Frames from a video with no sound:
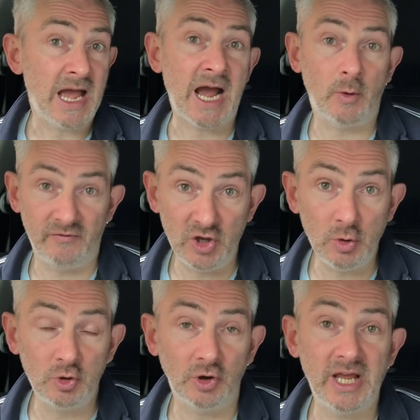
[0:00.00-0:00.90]
How have
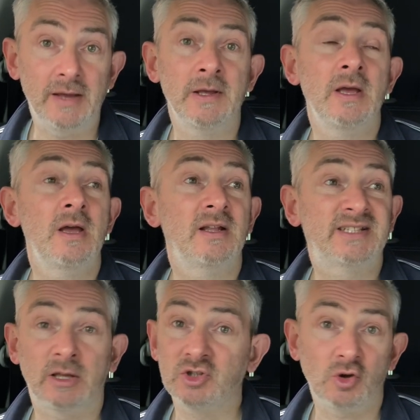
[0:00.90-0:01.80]
you done it?
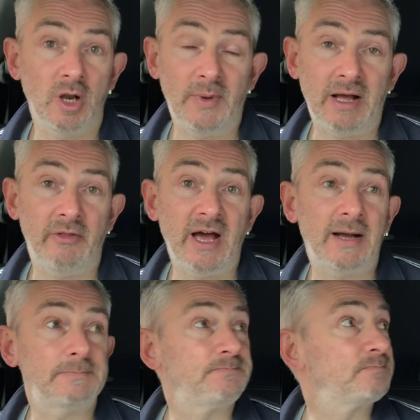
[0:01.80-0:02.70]
Tell us all about that.